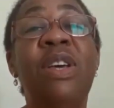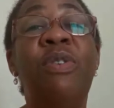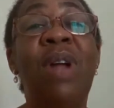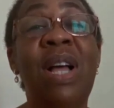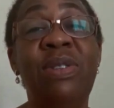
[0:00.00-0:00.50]

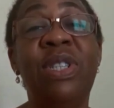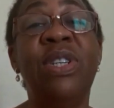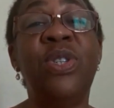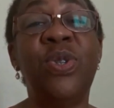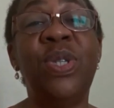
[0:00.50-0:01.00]
around
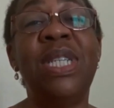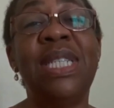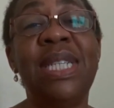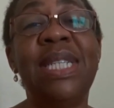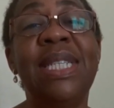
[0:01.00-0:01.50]
social
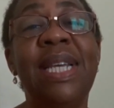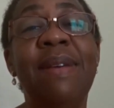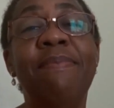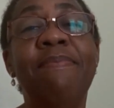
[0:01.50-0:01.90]
distancing.